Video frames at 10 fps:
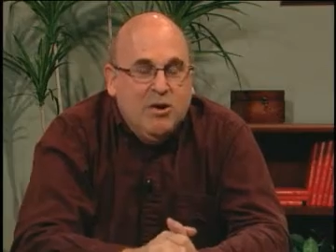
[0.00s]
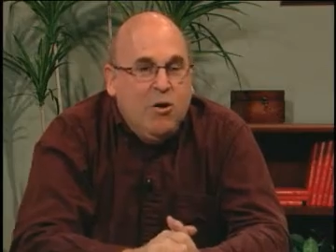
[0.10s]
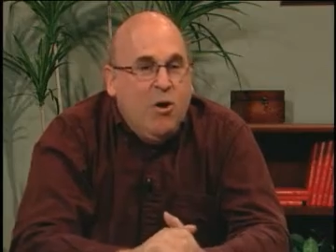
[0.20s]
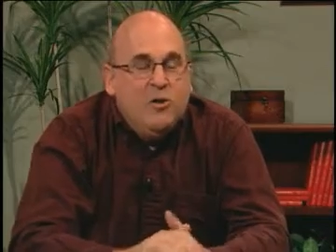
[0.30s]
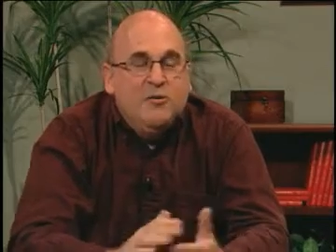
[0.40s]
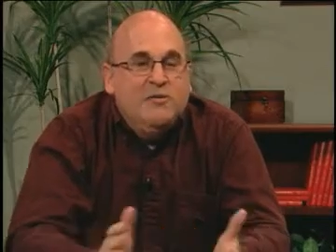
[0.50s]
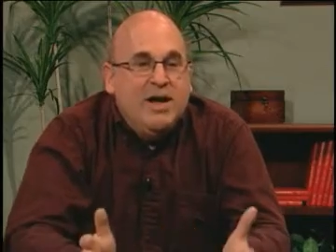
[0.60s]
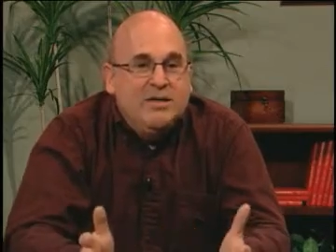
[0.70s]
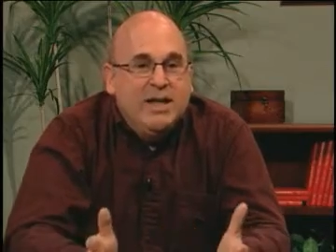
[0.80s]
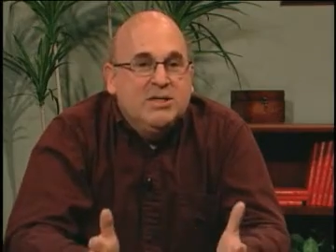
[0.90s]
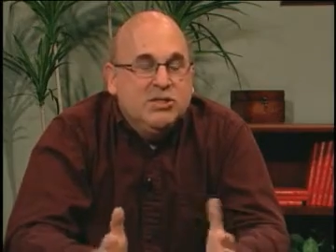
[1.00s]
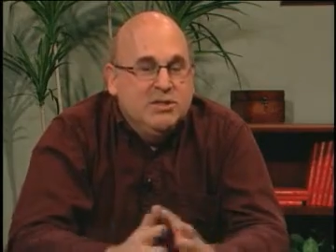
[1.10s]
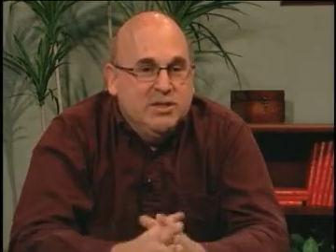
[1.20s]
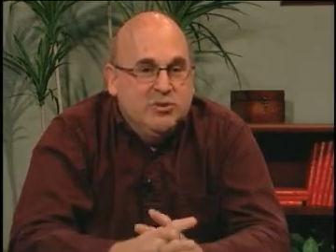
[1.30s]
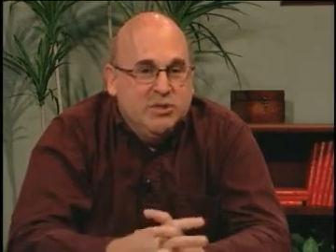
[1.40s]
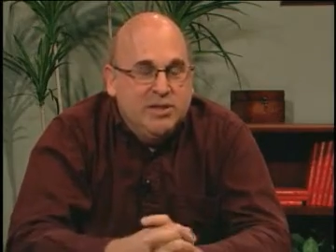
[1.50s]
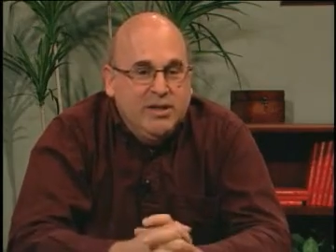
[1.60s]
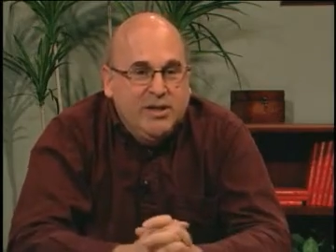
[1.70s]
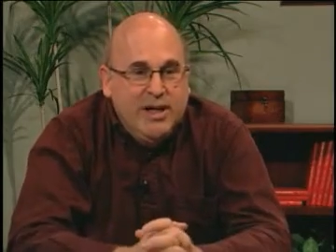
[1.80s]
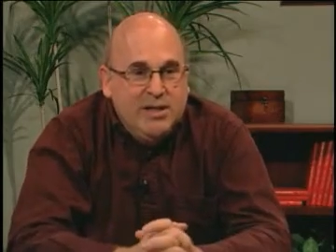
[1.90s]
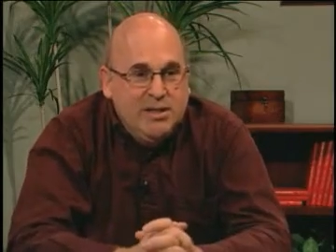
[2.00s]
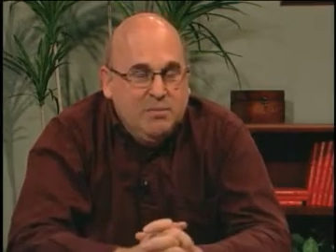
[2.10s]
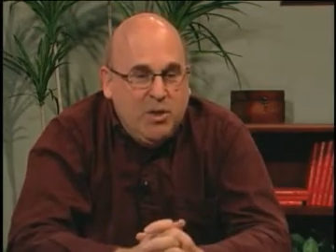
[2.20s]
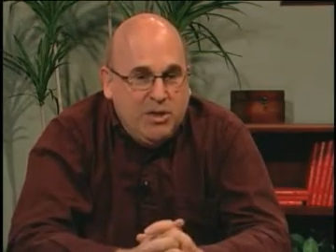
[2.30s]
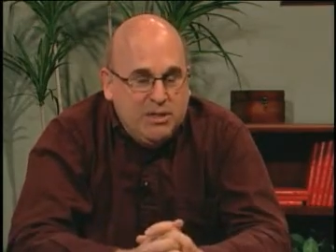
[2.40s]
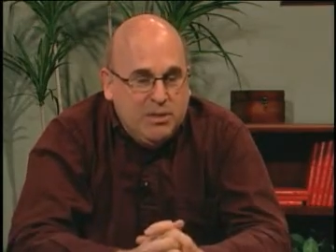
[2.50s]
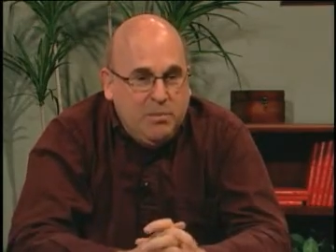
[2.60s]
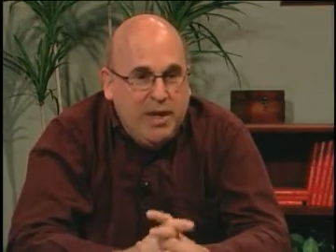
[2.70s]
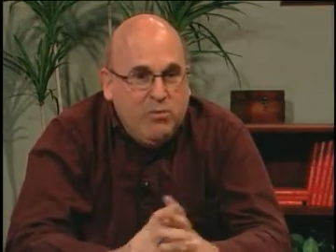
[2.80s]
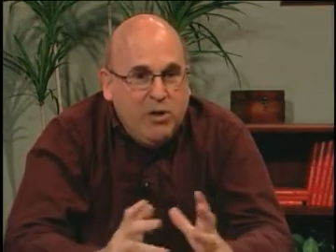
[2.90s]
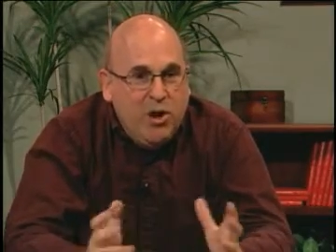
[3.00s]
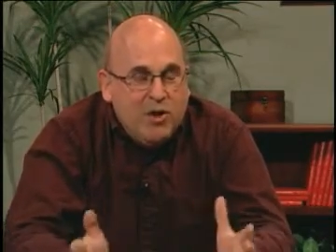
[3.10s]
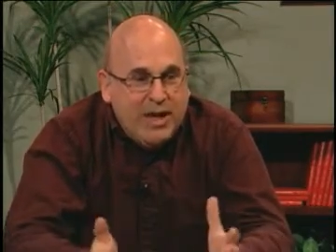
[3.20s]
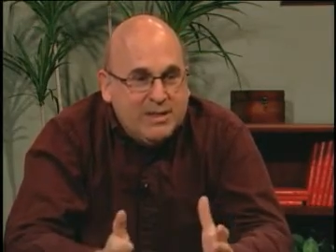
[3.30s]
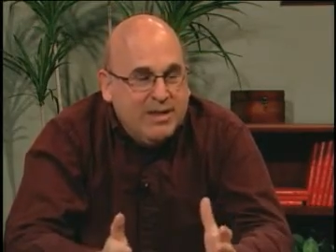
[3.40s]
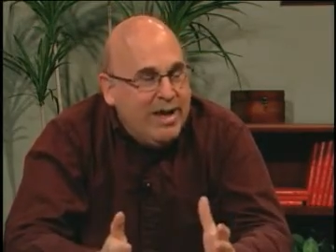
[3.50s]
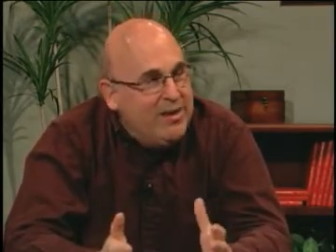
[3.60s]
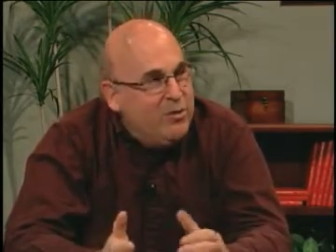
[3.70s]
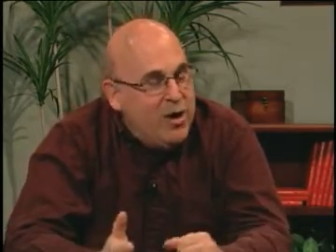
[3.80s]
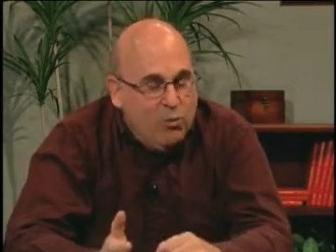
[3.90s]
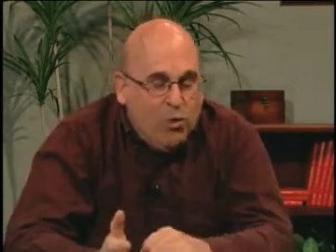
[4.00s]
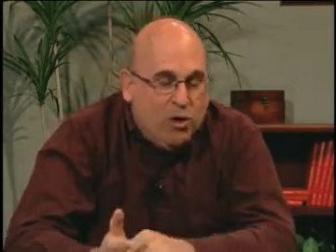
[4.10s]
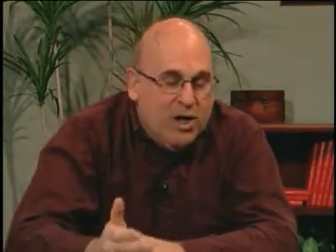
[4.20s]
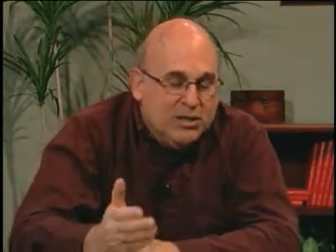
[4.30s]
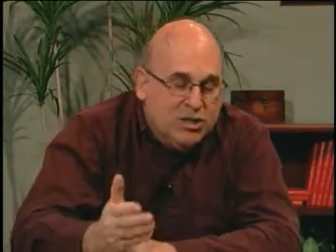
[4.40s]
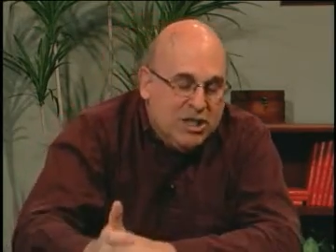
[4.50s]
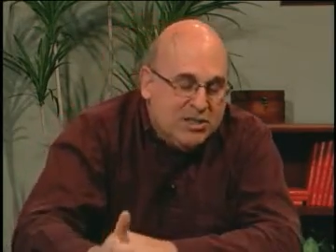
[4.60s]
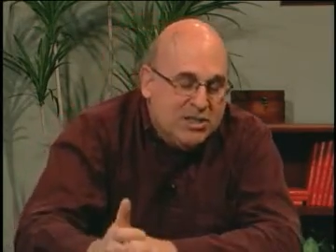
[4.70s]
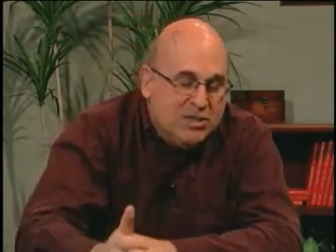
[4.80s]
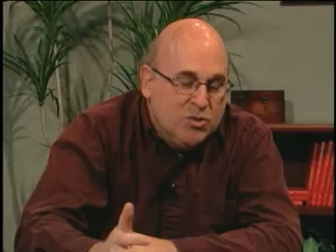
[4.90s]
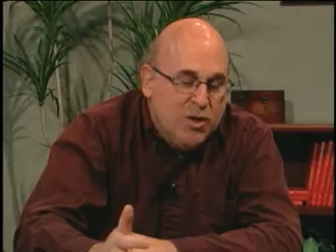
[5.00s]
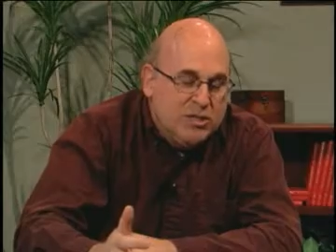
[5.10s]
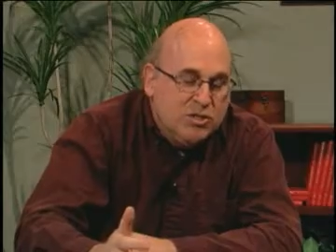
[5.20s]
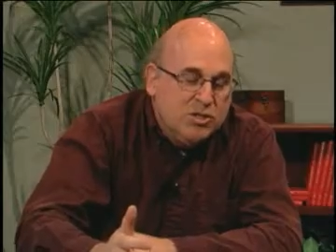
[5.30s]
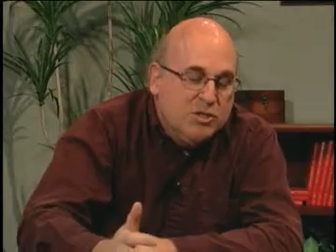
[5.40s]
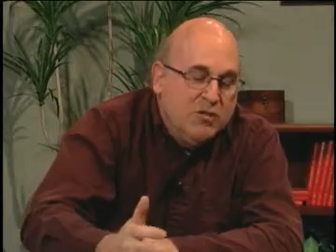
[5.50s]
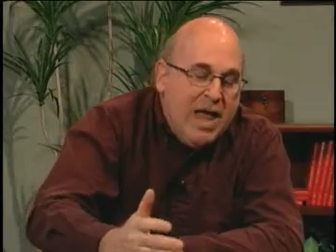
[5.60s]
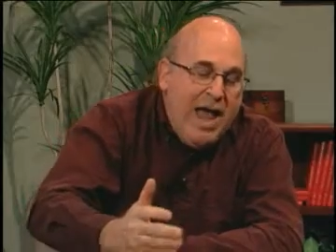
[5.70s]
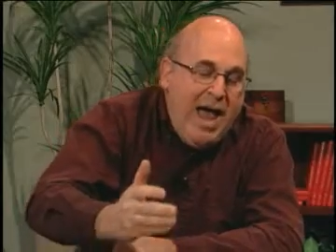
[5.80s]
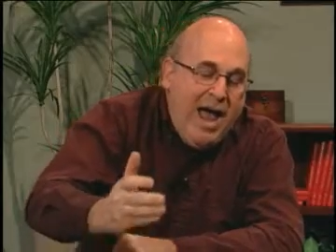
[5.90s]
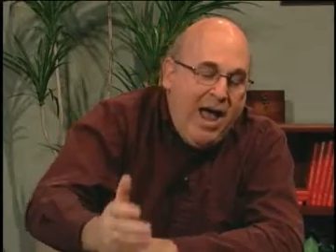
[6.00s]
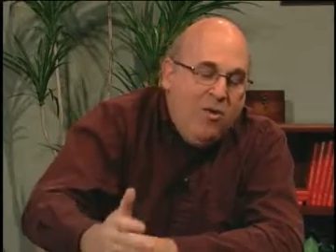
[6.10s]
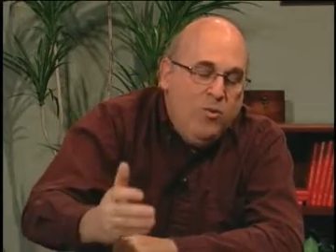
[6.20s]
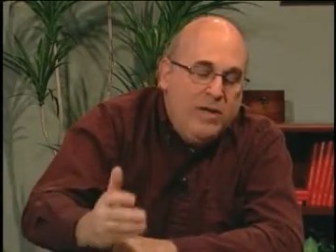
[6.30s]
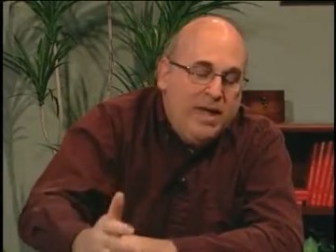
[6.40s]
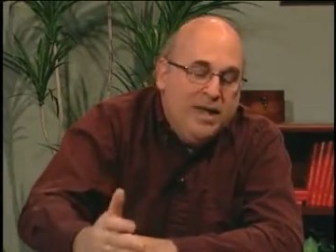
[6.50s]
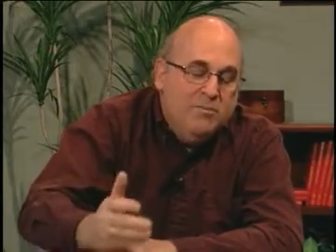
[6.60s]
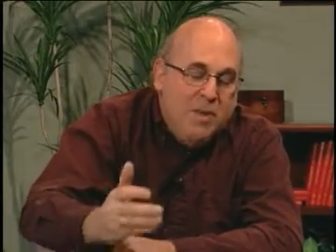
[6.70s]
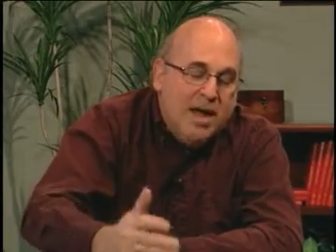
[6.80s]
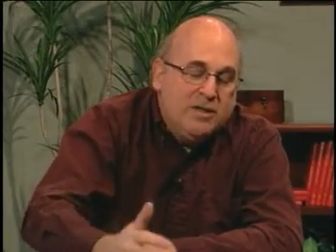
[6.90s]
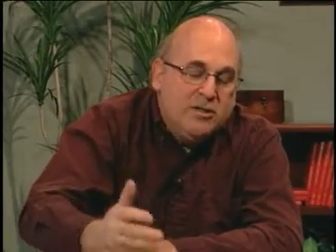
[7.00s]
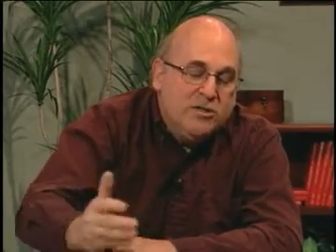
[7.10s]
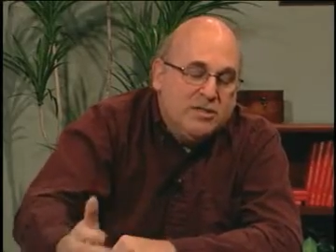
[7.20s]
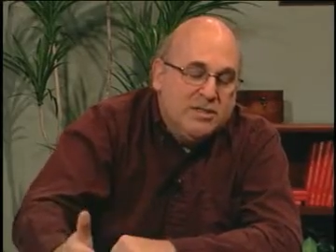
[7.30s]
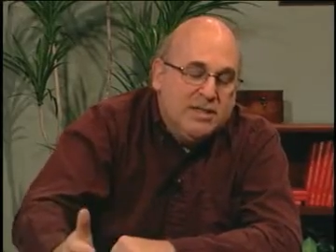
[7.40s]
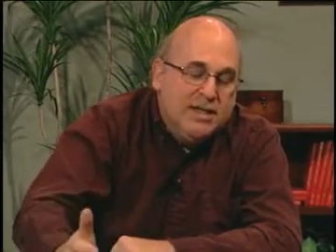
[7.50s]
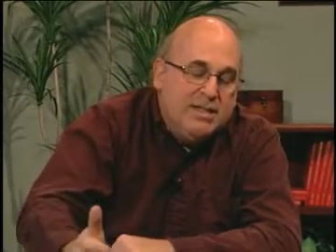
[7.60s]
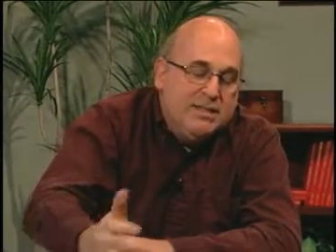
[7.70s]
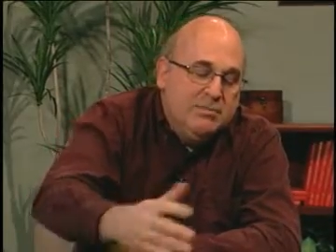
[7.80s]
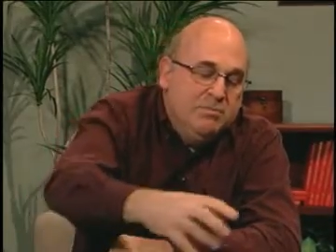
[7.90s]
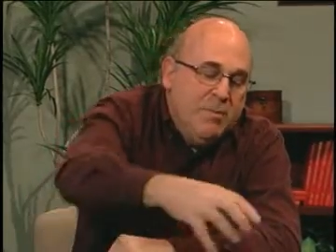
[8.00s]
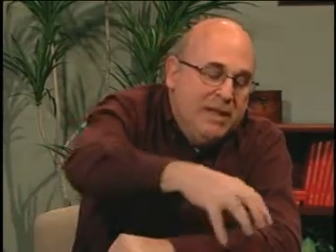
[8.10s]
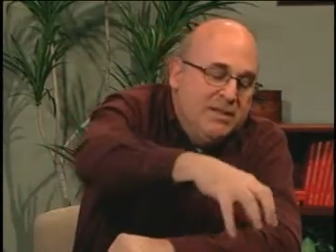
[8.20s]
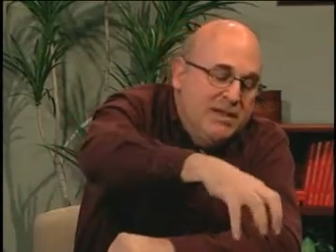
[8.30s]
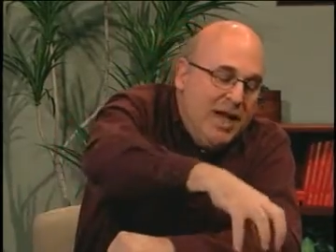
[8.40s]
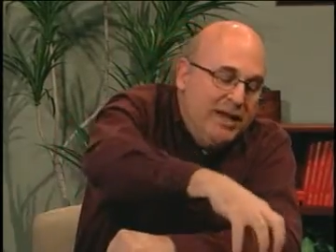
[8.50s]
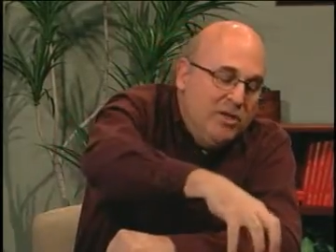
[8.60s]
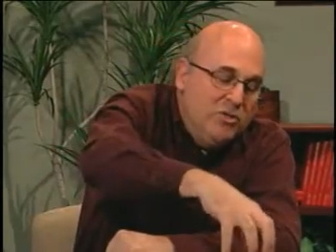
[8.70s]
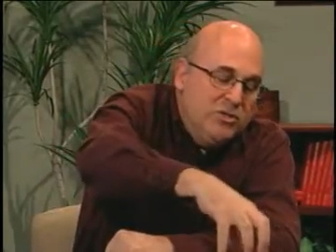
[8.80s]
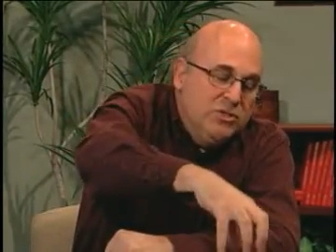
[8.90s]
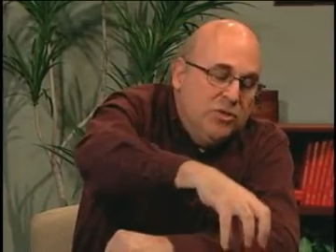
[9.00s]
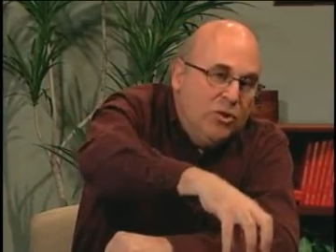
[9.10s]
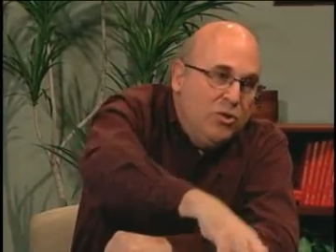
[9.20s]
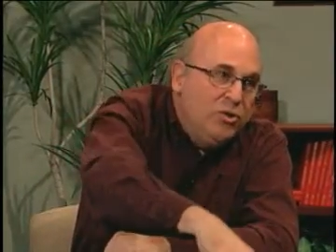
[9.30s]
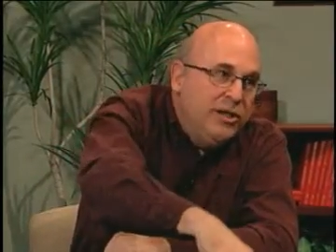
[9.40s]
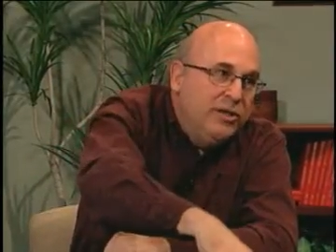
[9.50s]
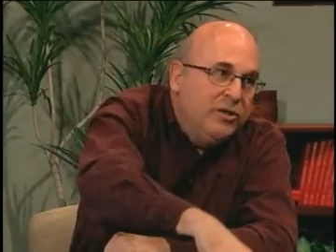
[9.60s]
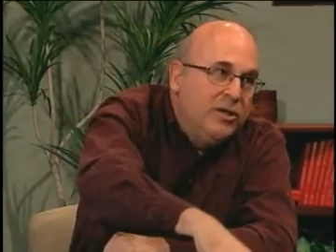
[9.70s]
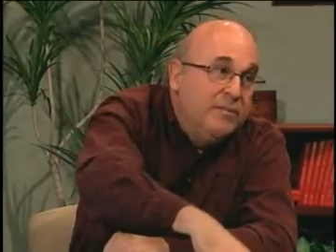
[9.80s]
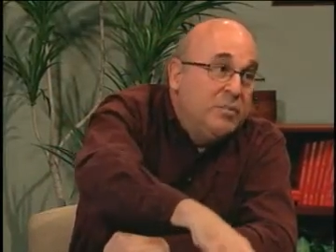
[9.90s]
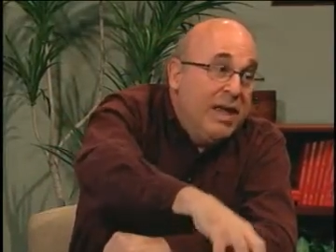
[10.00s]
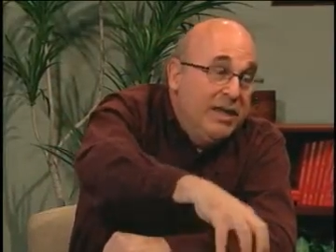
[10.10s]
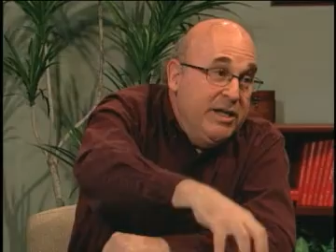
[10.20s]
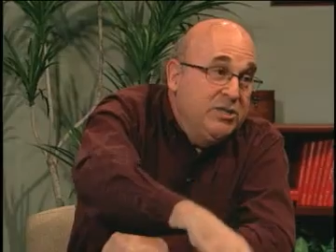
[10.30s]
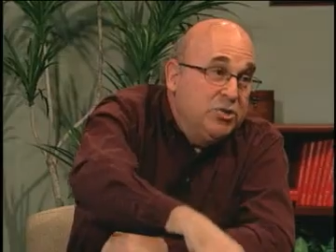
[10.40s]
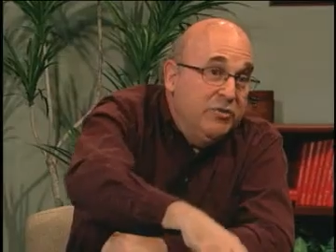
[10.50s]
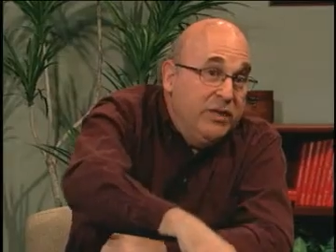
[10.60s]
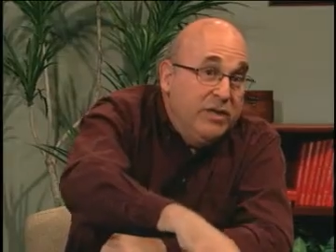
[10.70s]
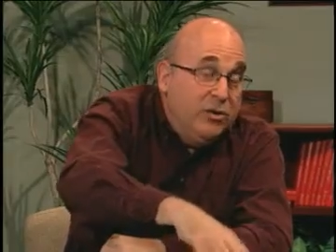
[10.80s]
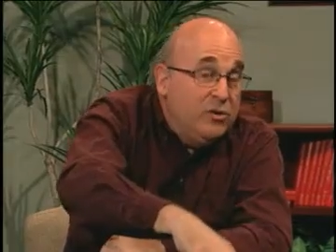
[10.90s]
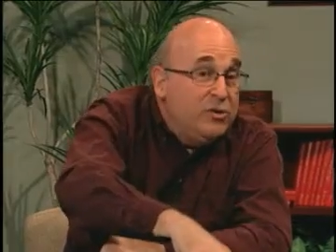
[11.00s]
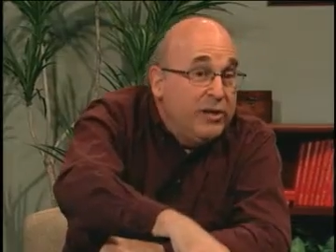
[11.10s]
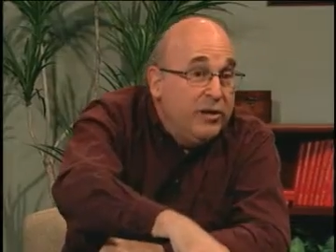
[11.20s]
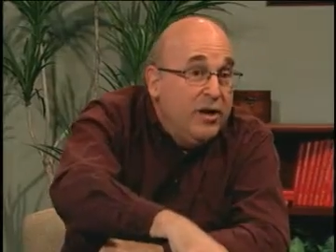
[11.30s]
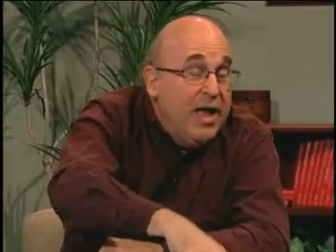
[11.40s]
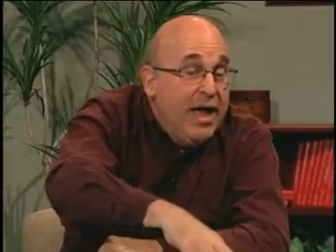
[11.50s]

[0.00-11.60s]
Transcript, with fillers: all the foundations interested in AD participate, and we all get together and work on just these questions of how we can monitor disease, make the diagnosis earlier, mm-hmm. and intervene earlier.